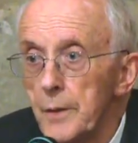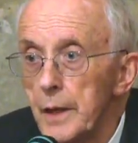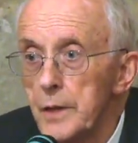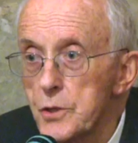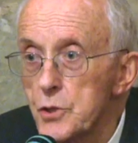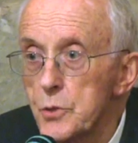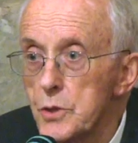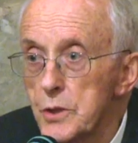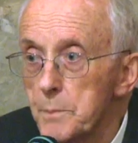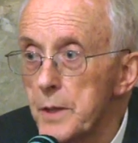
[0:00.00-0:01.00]
And as soon
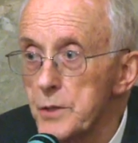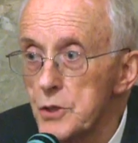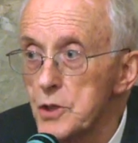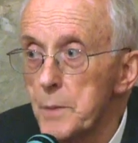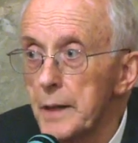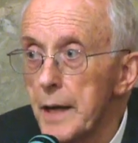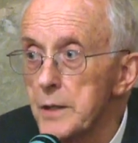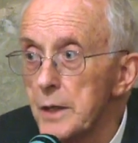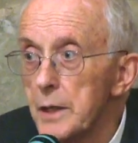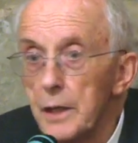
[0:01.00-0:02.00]
as the presence began
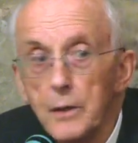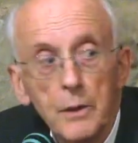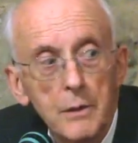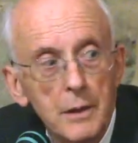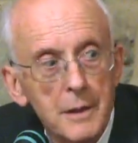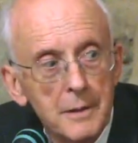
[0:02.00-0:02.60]
to go,